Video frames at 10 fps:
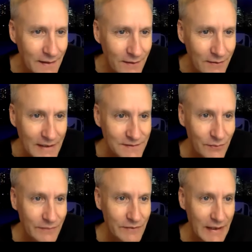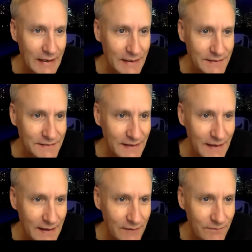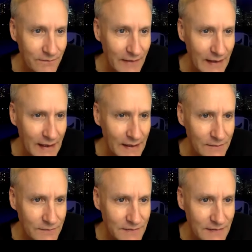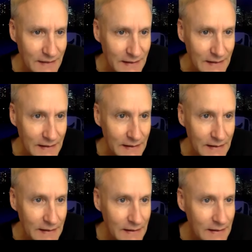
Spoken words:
Okay, so we've got 5t,